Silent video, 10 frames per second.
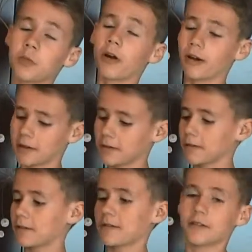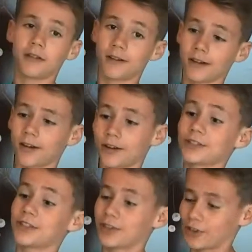part, a
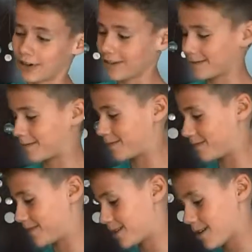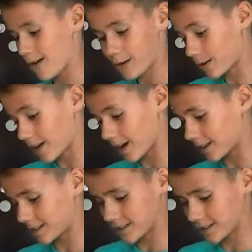sticker. Gotta get the